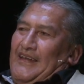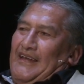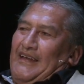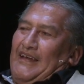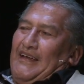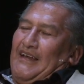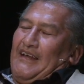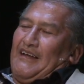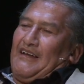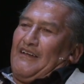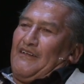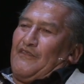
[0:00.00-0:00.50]

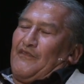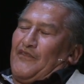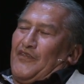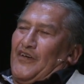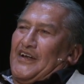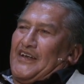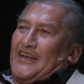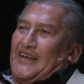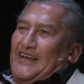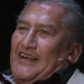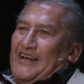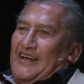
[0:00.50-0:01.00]
and
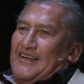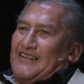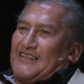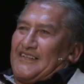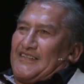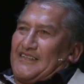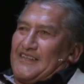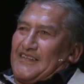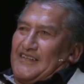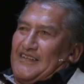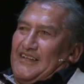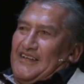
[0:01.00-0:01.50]
invited us
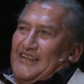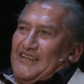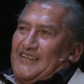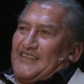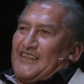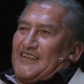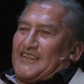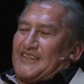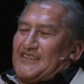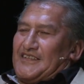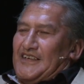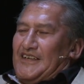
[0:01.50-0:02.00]
and
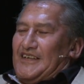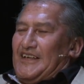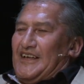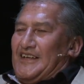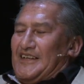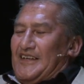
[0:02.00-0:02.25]
16 other